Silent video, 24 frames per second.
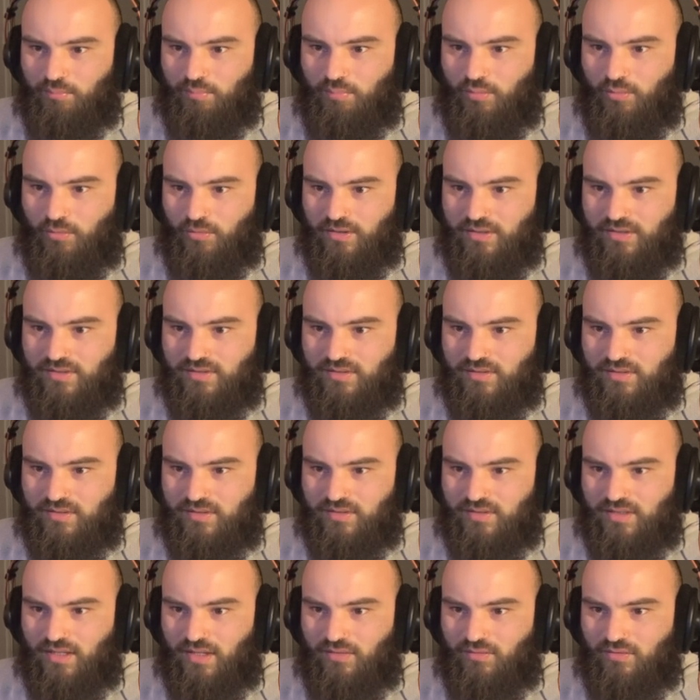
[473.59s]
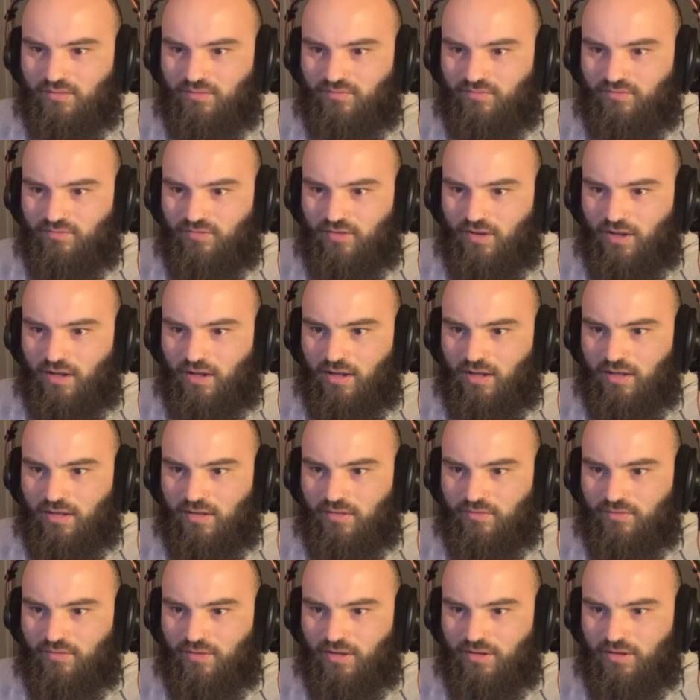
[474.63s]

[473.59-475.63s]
0.75.